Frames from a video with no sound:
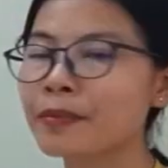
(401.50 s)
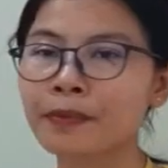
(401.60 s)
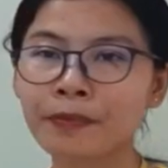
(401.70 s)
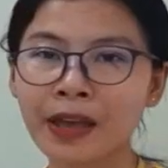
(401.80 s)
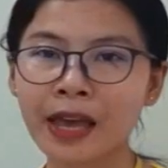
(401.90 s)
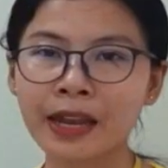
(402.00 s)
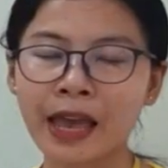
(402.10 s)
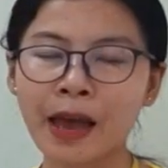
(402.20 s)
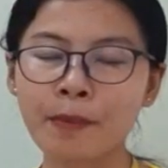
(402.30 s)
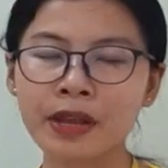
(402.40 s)
where
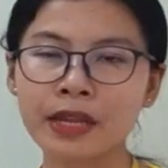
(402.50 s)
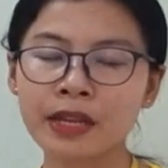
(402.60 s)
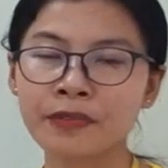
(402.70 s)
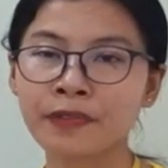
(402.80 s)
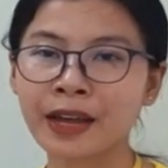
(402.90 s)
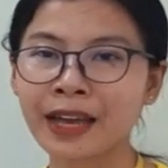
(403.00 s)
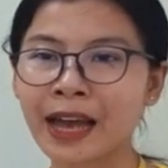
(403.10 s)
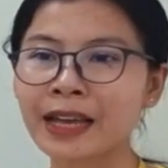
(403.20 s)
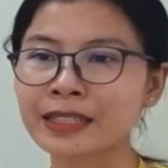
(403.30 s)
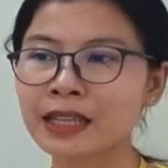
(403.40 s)
there are many different
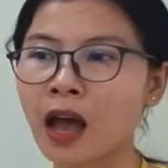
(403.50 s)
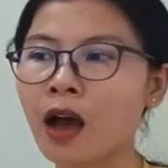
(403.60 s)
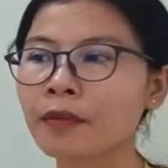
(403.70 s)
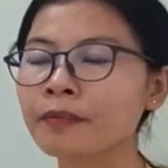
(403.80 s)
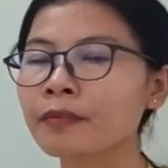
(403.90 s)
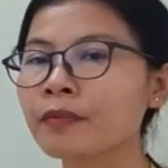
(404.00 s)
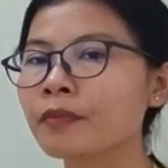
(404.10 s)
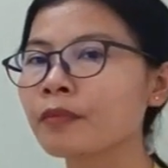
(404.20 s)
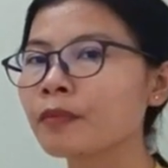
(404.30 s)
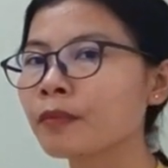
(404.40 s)
kinds of
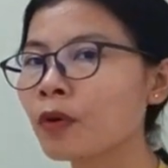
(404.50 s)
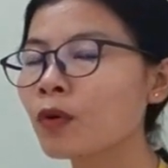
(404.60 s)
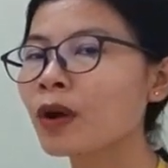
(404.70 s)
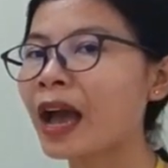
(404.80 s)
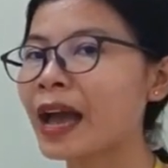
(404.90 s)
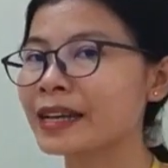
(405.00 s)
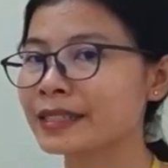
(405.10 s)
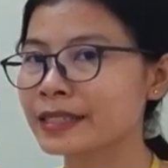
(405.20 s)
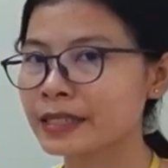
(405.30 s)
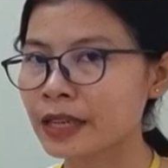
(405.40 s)
books are
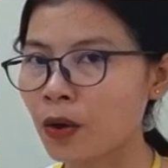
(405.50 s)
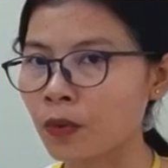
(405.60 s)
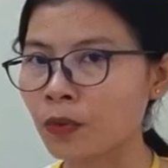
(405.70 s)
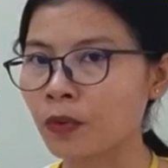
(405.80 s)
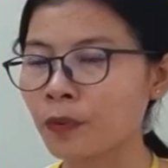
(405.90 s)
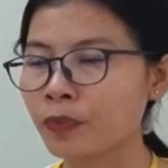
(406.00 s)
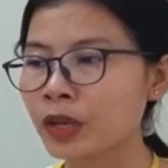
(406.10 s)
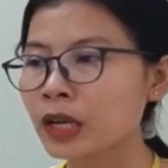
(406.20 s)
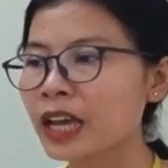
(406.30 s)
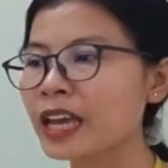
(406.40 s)
sold.
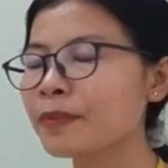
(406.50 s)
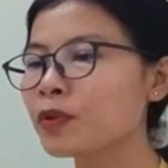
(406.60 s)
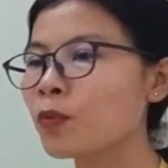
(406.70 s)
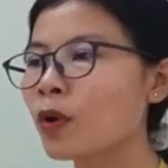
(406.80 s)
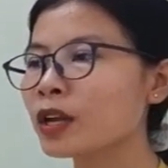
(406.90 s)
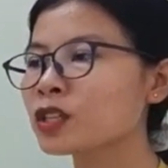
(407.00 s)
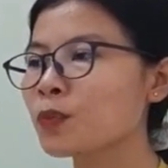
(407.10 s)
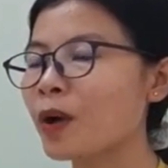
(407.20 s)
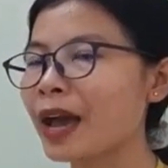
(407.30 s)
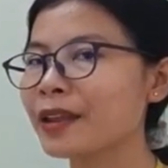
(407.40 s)
If you want to
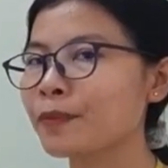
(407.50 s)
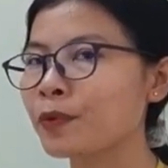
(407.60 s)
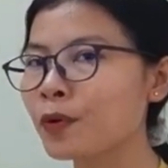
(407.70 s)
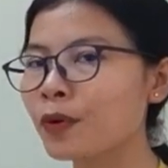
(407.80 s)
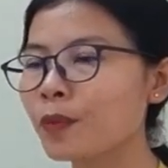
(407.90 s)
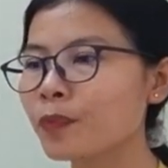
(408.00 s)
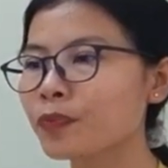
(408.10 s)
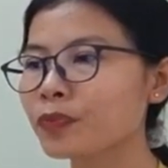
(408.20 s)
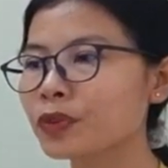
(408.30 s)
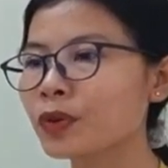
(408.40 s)
buy the book,
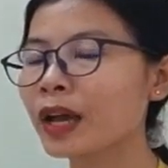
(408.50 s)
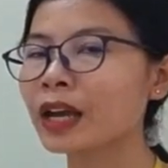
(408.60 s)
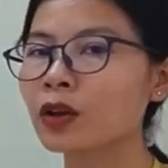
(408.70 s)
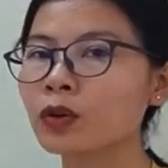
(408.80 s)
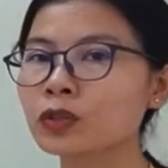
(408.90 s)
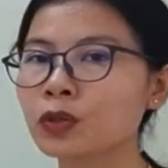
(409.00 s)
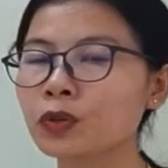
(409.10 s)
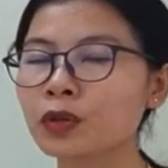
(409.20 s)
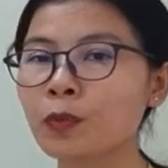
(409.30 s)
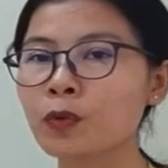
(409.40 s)
you can go
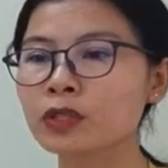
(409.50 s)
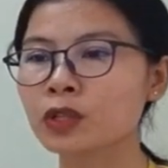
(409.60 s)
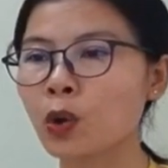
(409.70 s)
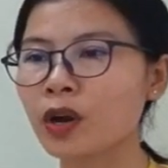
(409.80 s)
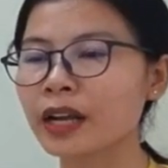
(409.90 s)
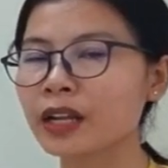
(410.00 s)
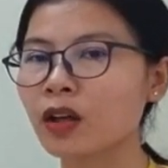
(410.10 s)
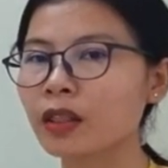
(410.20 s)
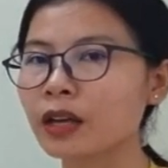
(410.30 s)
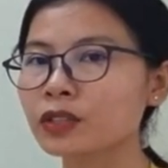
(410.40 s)
to the bookstore in
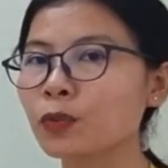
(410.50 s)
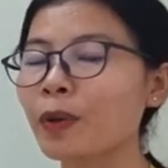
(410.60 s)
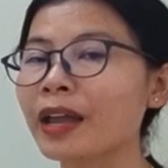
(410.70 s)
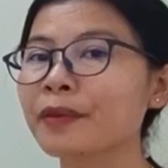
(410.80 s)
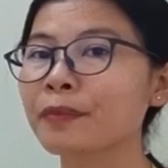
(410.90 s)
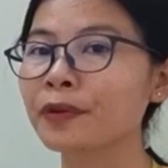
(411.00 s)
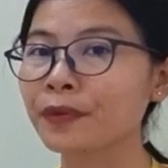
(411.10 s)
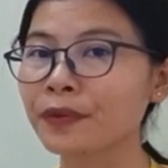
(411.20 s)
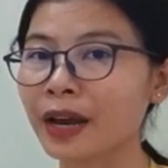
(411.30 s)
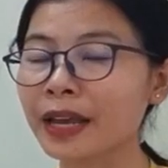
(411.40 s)
order to buy the
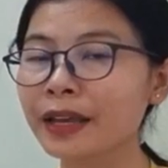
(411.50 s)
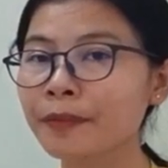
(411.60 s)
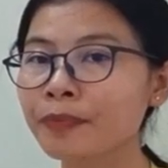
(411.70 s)
book, right?